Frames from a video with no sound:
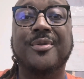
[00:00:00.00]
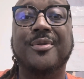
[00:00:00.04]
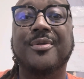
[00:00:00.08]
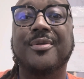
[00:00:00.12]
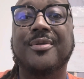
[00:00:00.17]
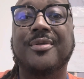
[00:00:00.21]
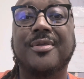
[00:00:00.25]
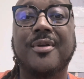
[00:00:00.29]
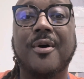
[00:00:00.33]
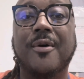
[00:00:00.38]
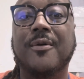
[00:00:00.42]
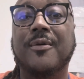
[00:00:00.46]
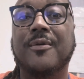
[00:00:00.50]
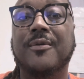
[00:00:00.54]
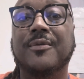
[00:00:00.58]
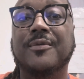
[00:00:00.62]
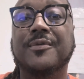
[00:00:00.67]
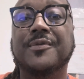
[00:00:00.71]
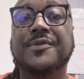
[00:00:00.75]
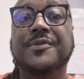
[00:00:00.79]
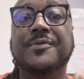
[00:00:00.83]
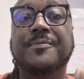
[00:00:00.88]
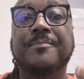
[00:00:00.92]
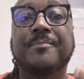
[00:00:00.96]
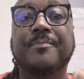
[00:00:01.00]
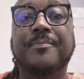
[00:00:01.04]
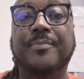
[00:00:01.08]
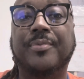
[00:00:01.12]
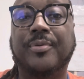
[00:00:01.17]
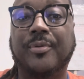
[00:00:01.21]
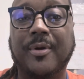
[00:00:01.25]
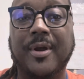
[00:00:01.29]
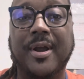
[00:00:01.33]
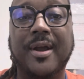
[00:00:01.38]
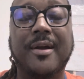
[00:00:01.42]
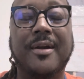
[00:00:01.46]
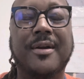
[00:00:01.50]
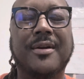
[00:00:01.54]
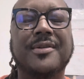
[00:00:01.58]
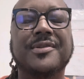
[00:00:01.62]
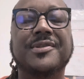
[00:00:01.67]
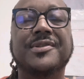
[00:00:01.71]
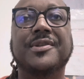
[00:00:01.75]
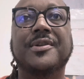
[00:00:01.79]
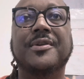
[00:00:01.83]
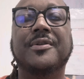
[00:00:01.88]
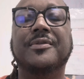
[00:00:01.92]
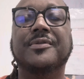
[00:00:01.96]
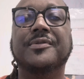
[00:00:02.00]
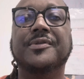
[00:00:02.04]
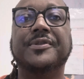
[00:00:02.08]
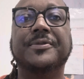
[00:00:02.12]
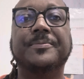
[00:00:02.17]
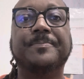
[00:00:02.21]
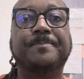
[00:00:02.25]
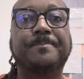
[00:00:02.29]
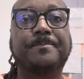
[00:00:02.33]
those prayers, those